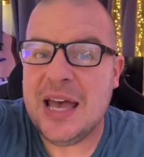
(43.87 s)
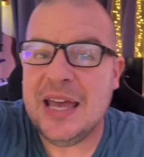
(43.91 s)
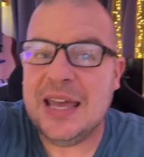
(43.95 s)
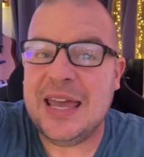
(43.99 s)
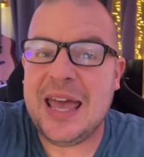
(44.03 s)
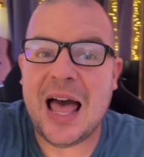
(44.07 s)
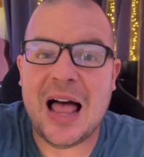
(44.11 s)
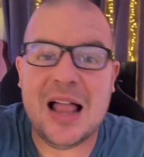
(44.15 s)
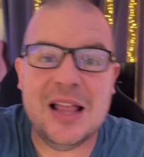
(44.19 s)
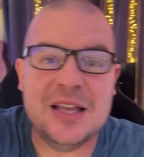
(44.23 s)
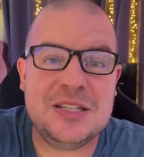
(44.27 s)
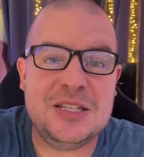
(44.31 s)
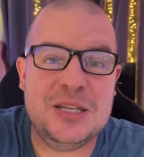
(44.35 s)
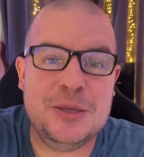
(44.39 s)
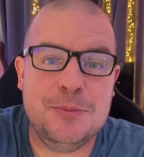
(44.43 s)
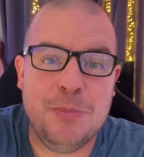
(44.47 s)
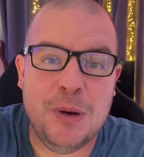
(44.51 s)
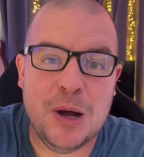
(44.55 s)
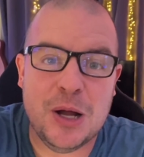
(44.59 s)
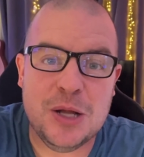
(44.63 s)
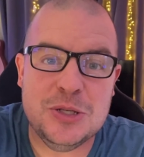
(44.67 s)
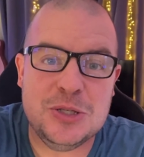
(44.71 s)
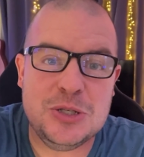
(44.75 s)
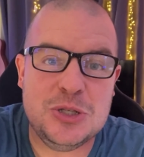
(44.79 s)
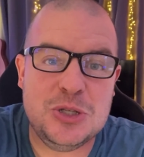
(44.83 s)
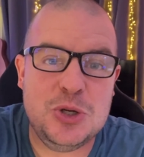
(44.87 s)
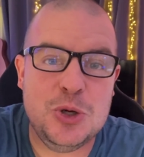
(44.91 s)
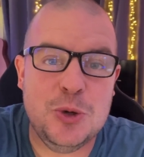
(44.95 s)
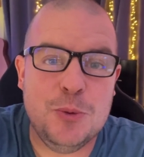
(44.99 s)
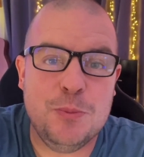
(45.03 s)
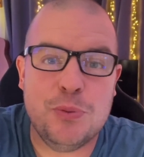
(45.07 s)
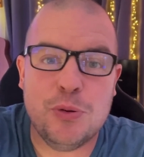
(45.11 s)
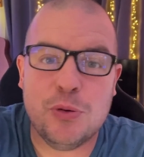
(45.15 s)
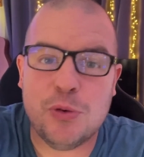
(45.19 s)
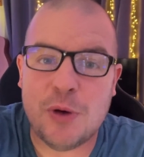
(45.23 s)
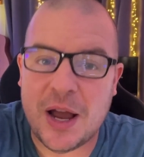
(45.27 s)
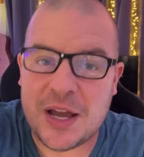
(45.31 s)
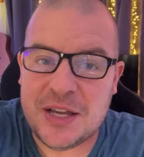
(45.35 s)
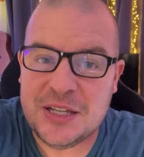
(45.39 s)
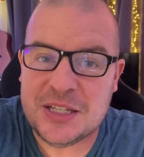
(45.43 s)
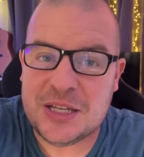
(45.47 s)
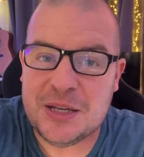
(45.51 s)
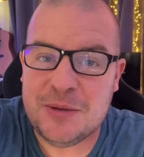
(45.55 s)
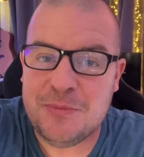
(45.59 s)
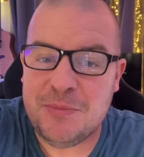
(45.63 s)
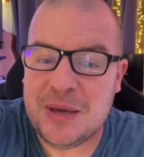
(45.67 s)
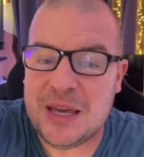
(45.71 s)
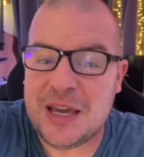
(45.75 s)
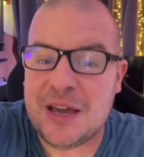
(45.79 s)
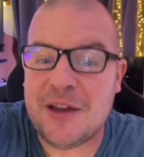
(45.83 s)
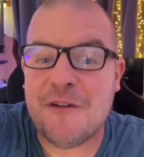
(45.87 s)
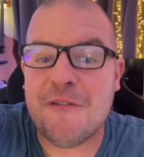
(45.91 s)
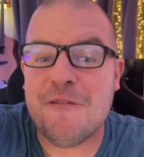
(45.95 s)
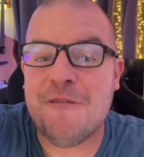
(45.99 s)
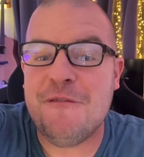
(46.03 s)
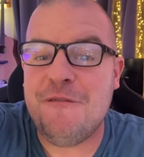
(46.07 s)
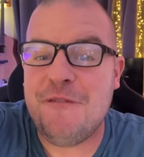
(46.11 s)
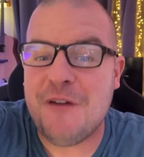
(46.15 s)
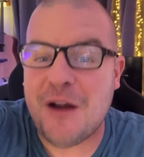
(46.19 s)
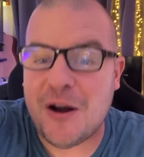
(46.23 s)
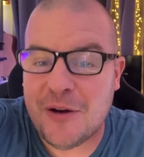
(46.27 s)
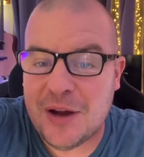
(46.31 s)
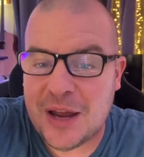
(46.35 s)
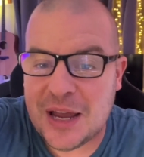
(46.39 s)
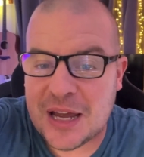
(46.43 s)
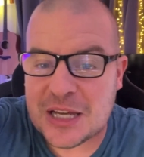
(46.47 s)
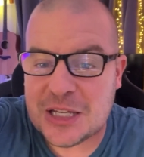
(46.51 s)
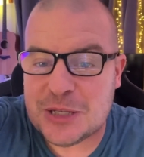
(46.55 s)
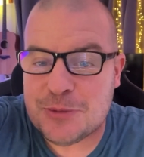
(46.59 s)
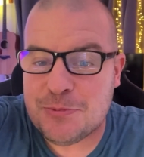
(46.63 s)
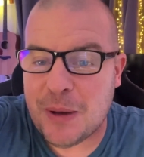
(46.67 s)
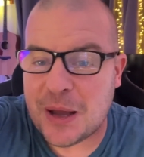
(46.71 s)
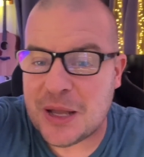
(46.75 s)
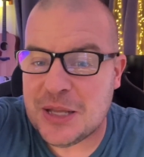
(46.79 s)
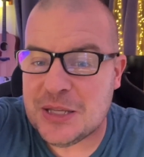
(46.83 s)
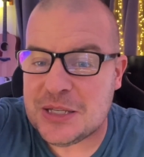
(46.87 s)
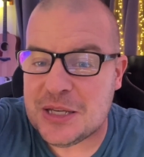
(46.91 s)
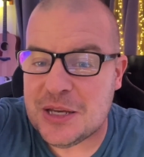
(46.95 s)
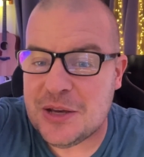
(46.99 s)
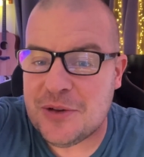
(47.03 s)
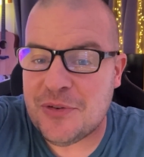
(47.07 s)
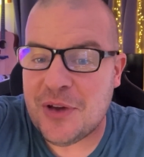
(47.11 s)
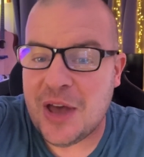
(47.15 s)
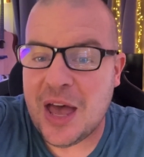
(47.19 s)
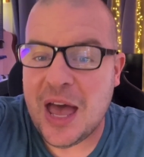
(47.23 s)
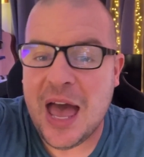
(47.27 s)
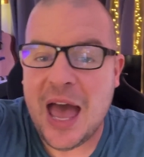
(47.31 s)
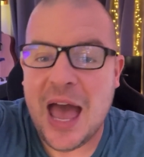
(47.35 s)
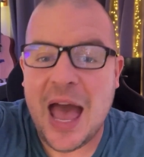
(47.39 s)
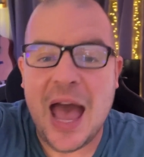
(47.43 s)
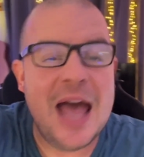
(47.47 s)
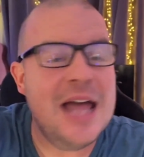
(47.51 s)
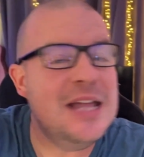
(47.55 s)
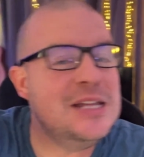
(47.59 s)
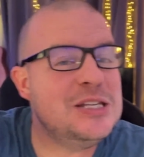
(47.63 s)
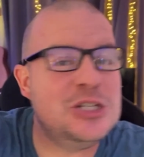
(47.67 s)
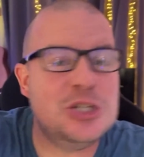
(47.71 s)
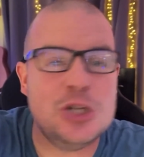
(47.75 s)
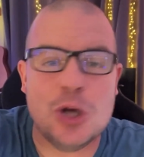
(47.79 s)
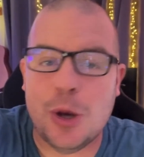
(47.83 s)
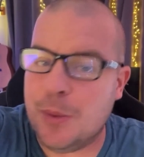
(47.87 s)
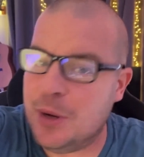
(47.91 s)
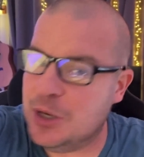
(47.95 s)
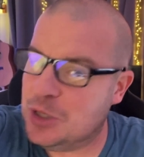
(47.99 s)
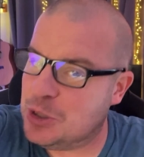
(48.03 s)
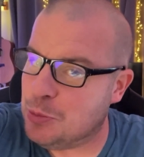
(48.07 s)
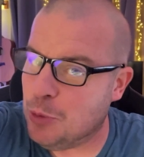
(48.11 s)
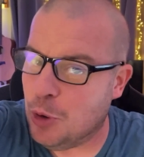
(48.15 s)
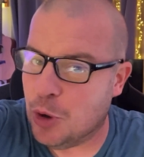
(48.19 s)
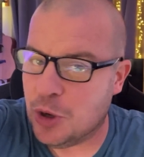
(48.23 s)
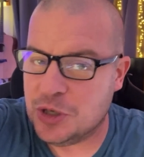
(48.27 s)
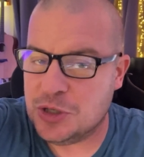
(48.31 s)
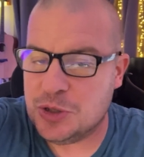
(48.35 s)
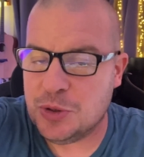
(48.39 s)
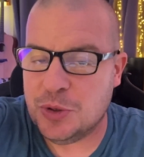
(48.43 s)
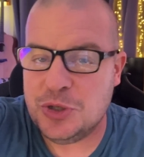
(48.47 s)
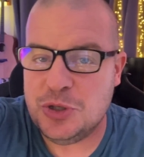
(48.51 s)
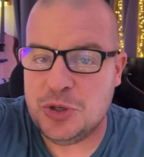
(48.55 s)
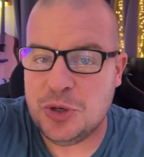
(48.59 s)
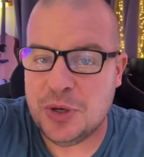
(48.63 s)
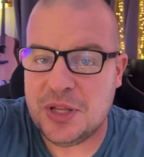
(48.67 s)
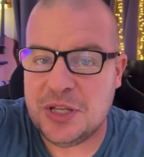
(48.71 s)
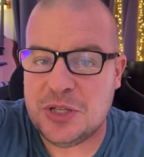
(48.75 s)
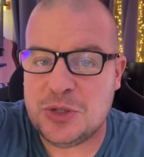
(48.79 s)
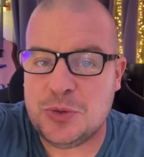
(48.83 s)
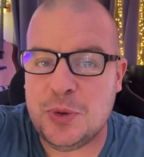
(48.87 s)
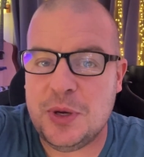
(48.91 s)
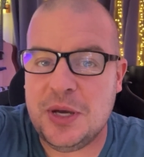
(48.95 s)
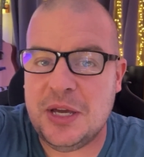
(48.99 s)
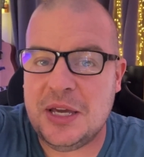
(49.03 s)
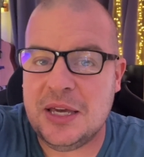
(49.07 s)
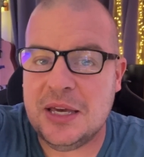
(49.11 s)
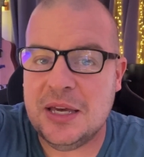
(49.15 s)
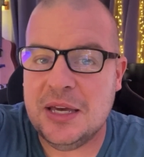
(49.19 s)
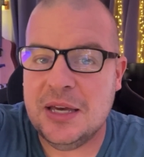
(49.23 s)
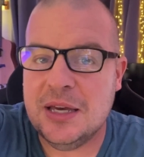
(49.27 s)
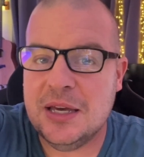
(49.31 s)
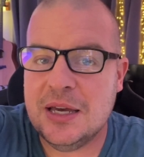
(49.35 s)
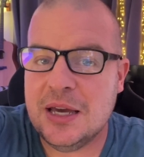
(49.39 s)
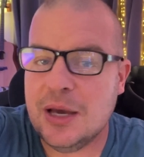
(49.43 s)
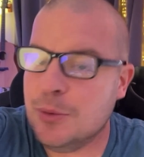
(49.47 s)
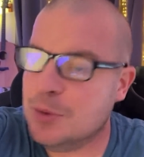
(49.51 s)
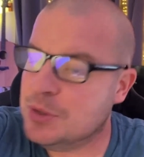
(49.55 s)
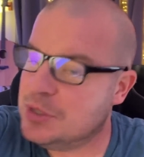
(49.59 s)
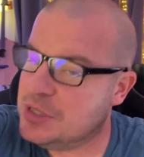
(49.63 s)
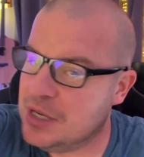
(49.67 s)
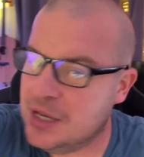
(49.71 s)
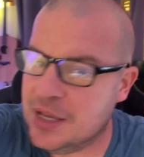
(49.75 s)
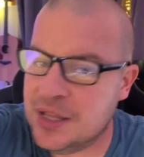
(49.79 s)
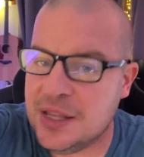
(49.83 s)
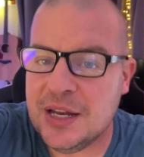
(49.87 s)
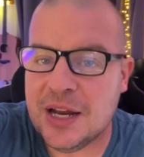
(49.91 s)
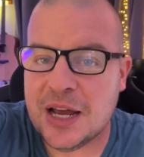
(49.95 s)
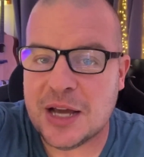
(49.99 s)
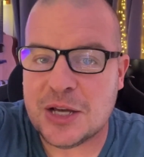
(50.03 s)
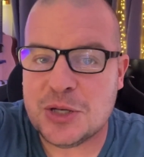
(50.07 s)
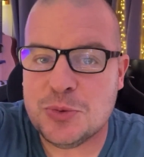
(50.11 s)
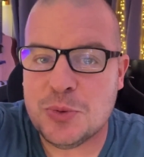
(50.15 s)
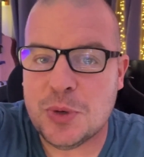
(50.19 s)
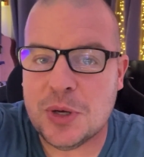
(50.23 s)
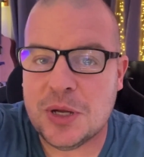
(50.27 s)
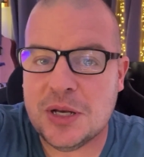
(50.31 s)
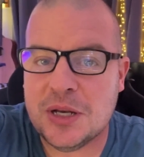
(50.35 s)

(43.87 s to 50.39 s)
Galaxy Buds 2 pricing being very expensive and so much more. So enjoy this week and we'll see you in the next one.